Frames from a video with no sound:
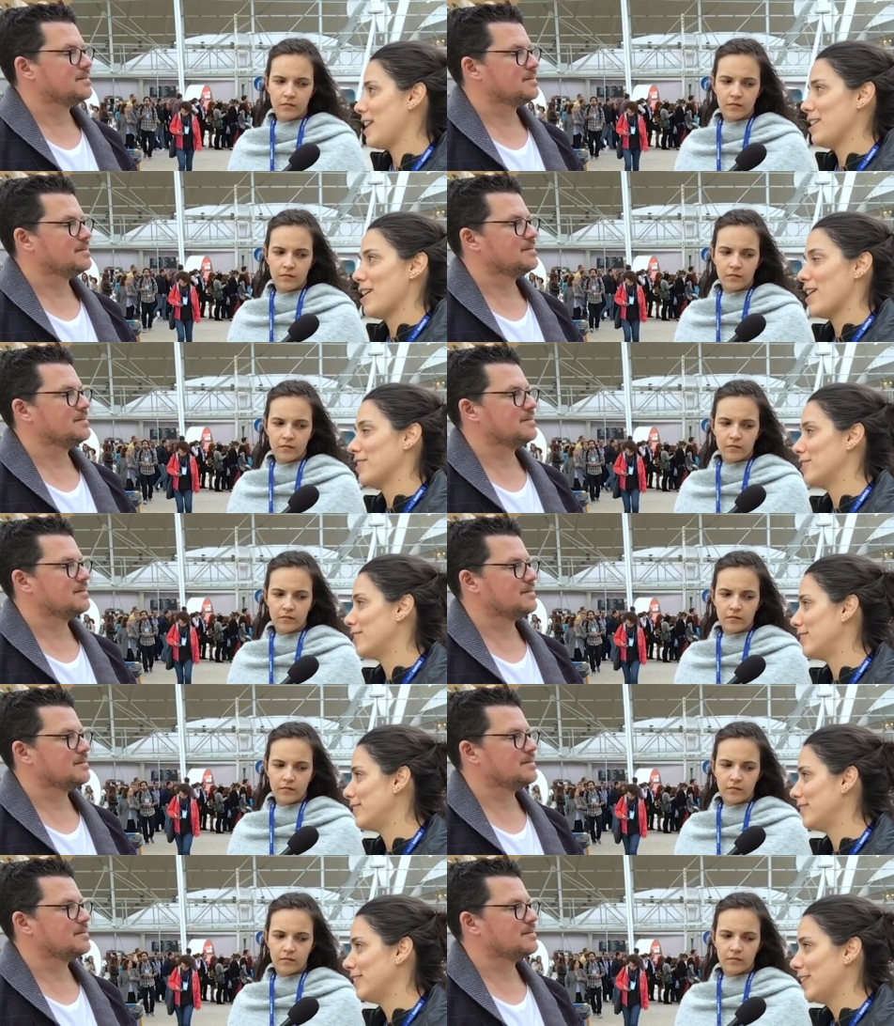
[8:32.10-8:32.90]
Speaker 1: any
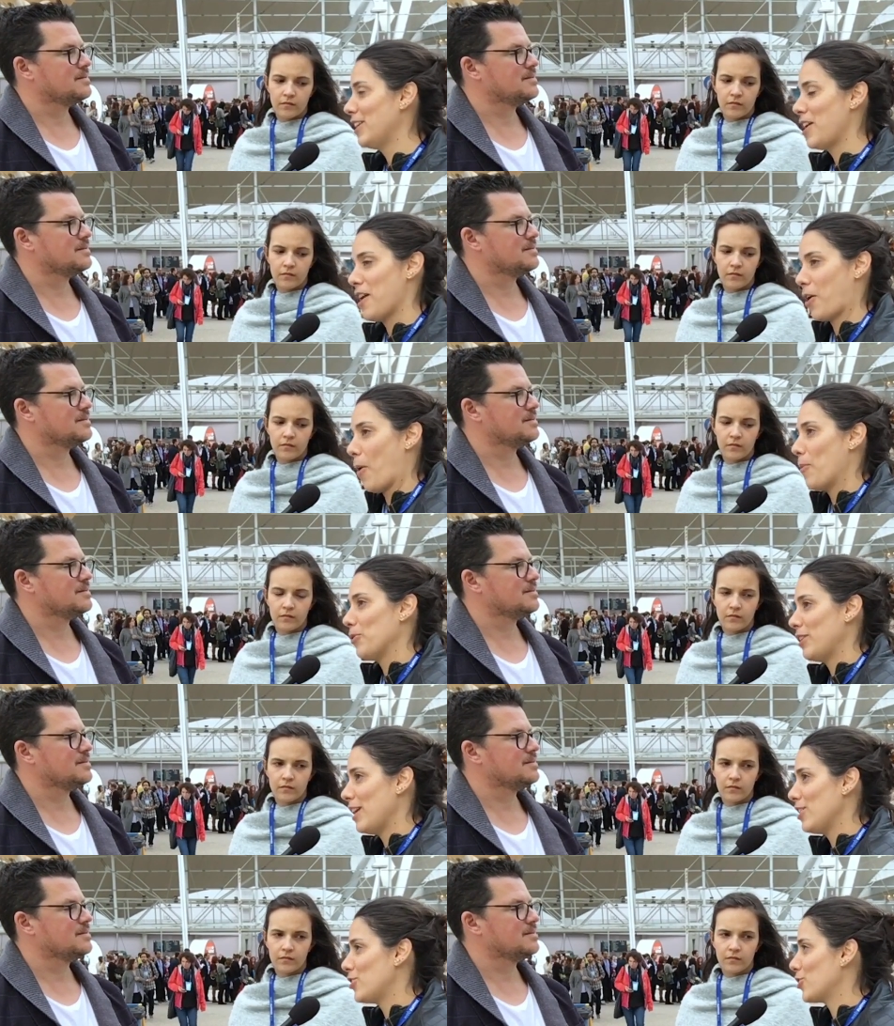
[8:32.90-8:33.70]
other
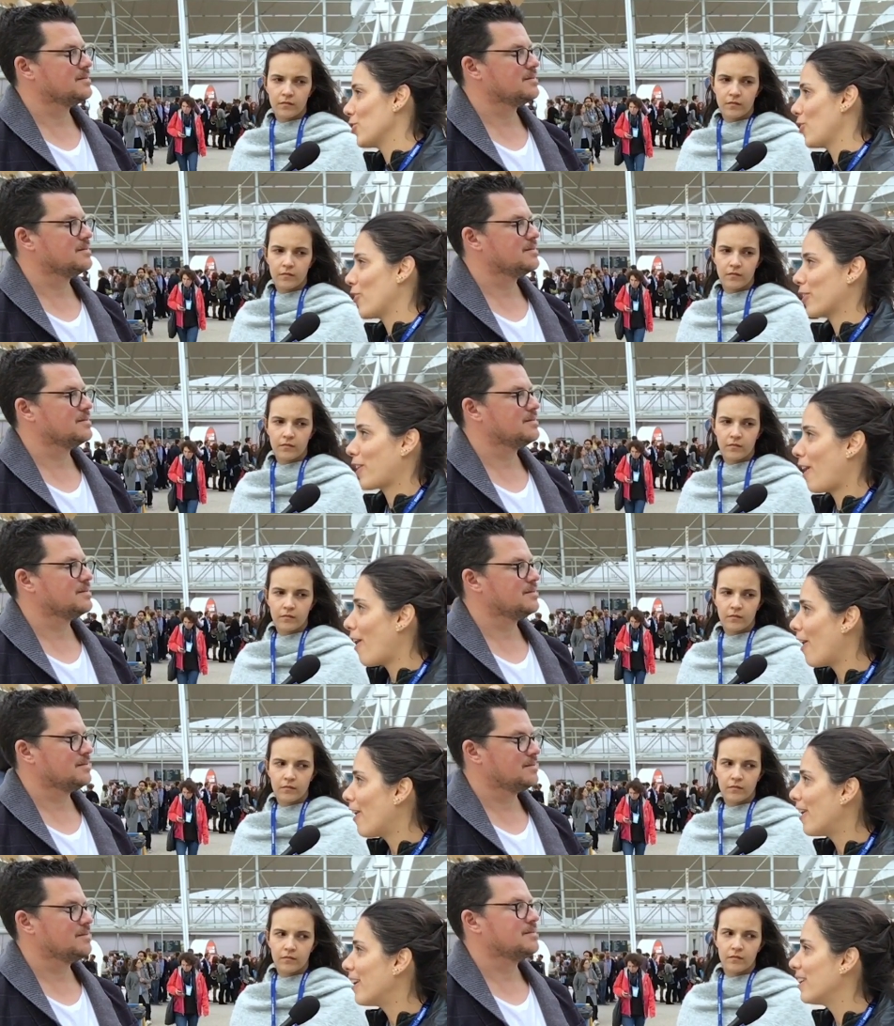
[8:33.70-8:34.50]
accommodation or
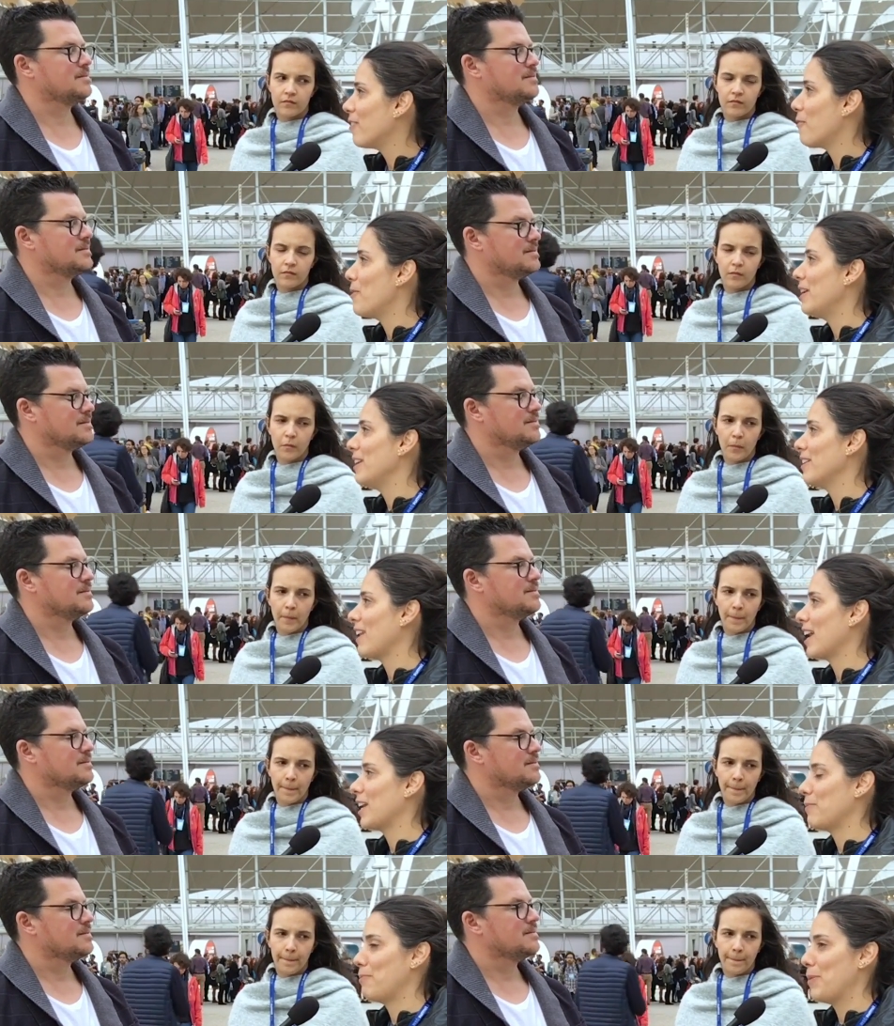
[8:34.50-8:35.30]
car, where
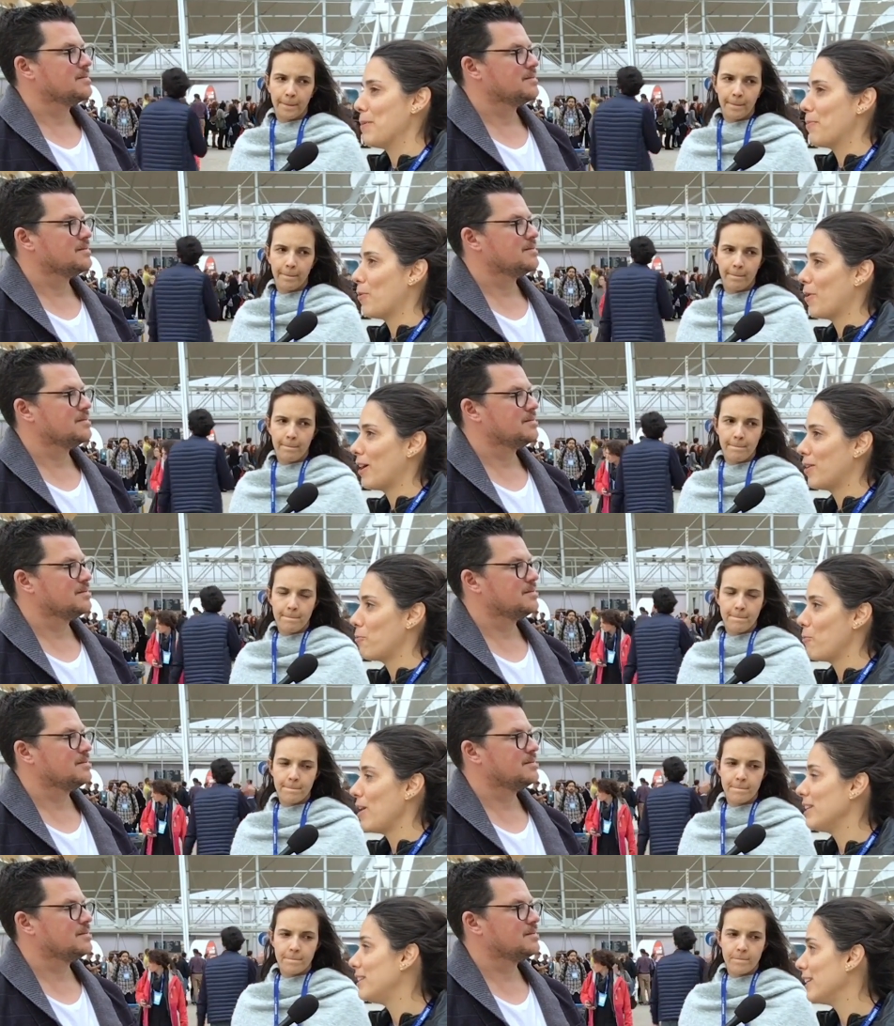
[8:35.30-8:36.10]
like people are
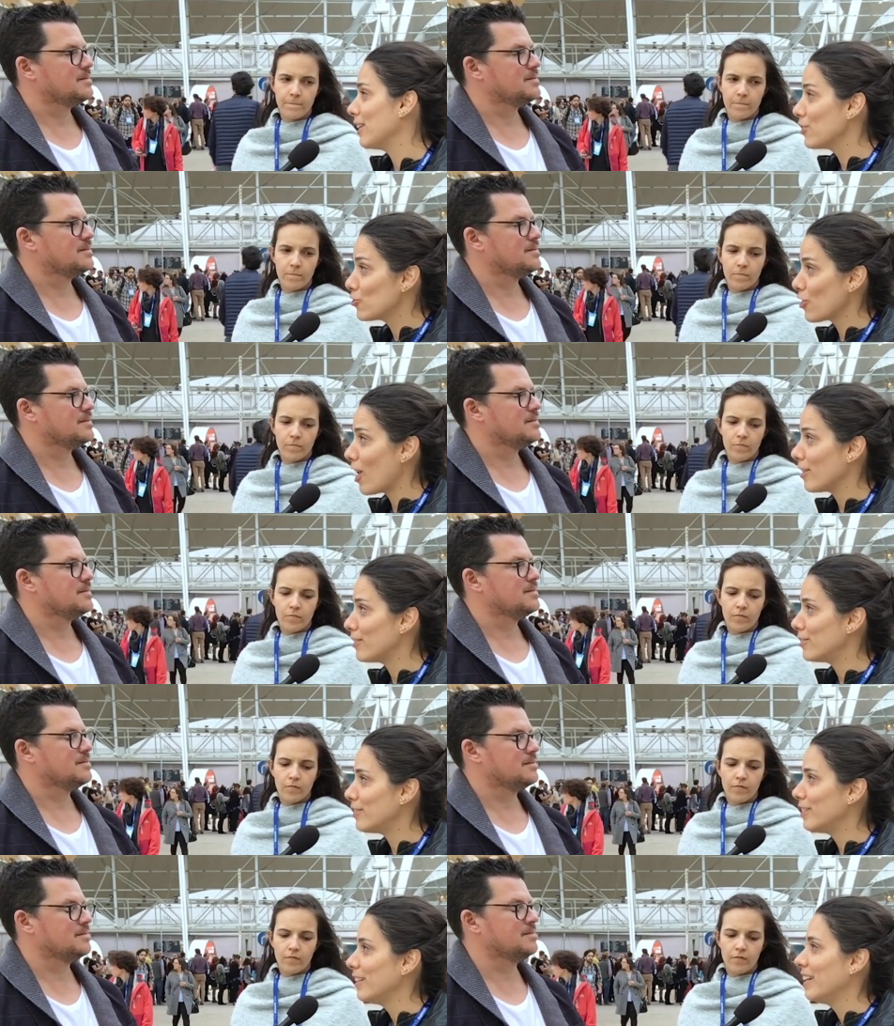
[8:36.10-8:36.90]
rating each
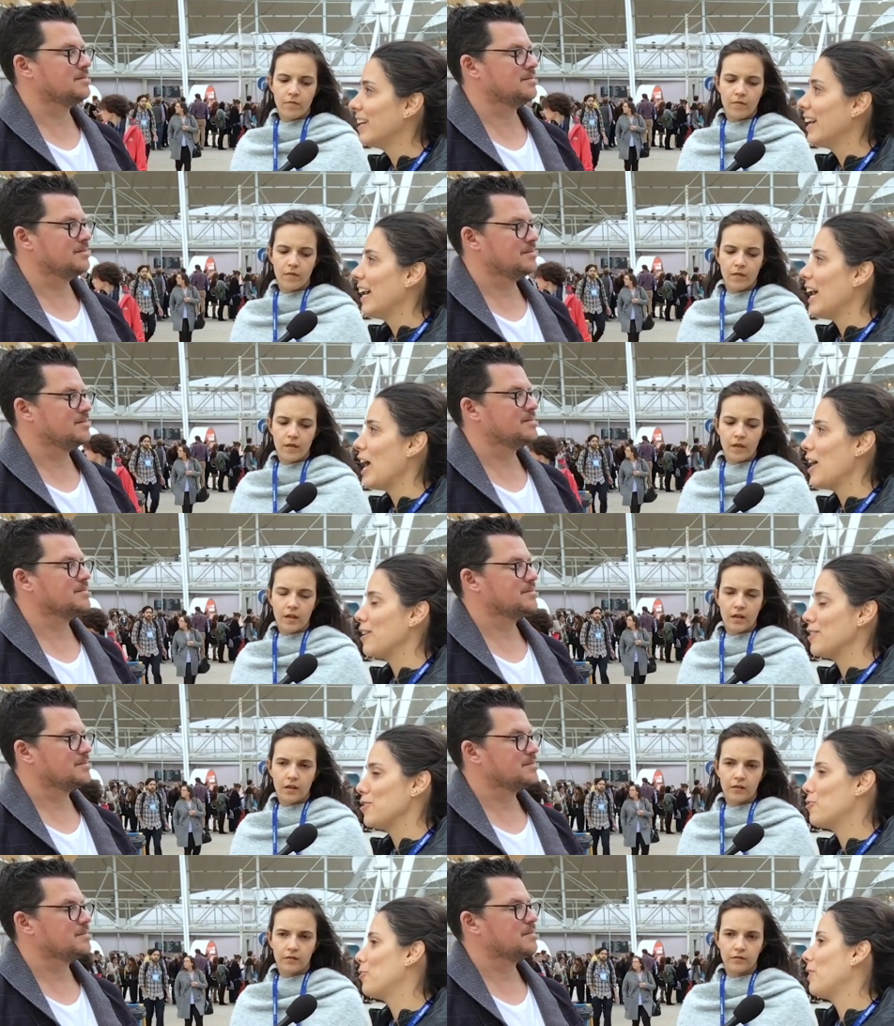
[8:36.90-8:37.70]
other,
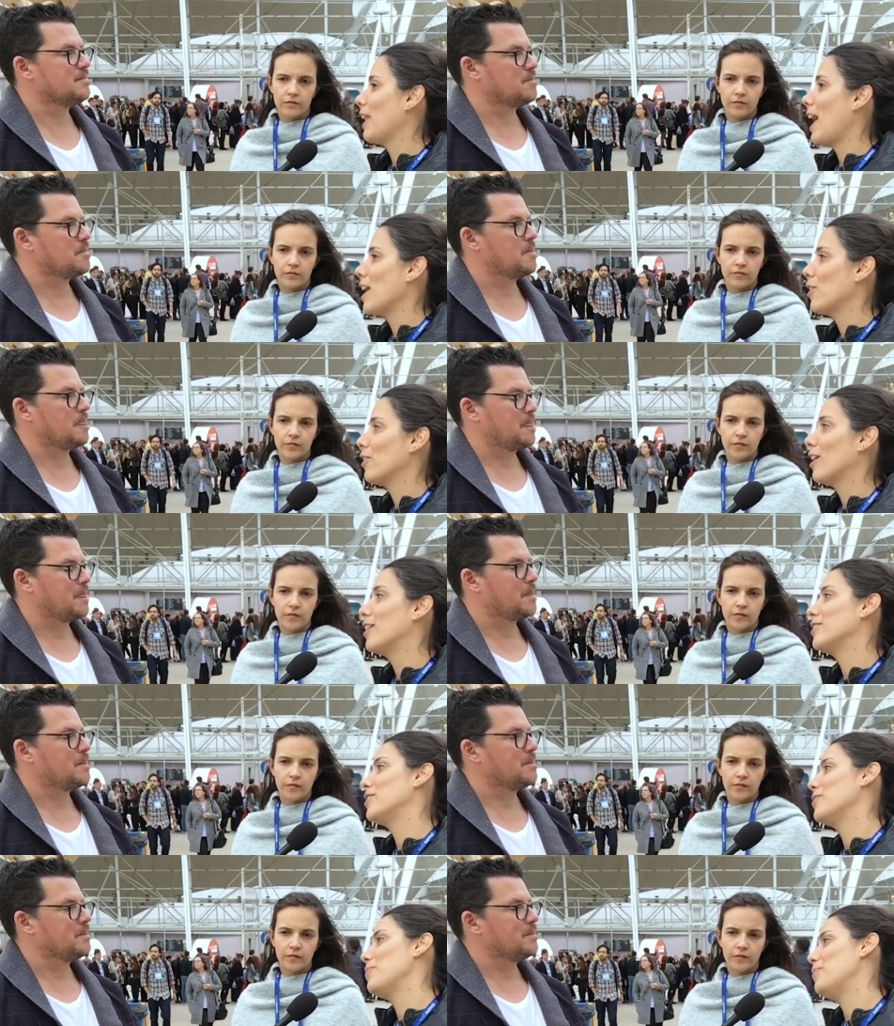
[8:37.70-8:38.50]
and you rely on
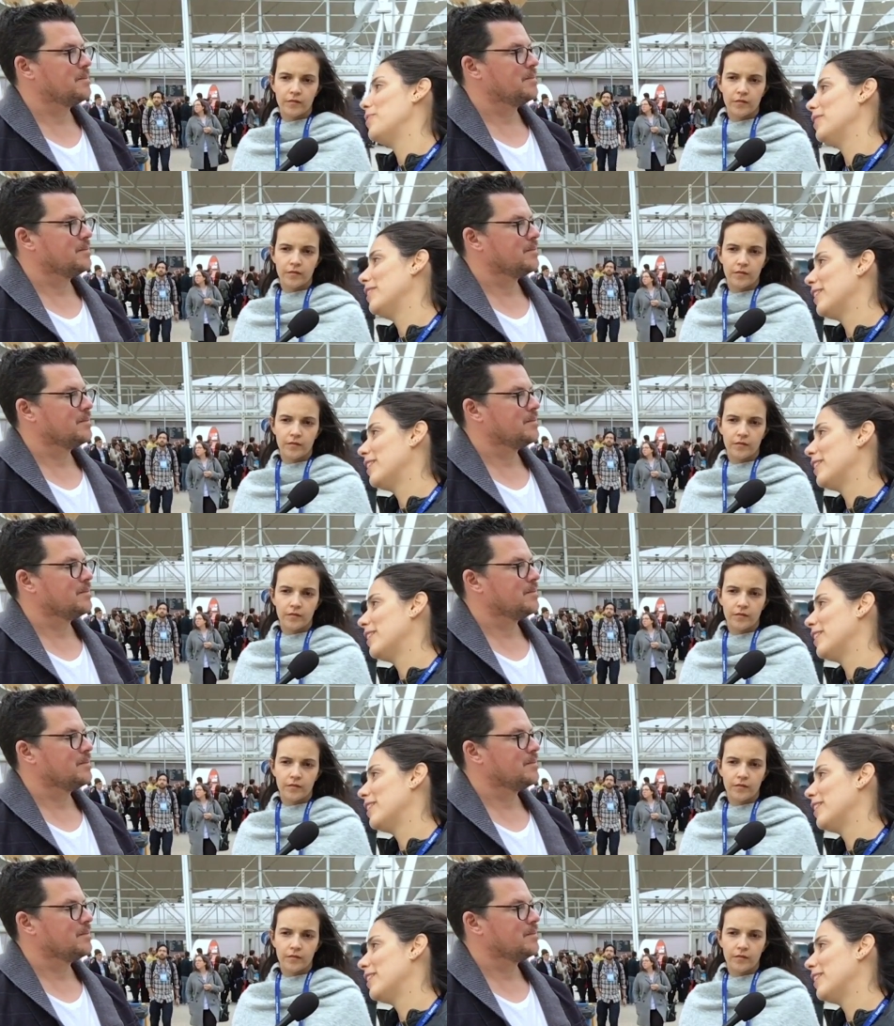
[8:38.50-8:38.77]
other uh,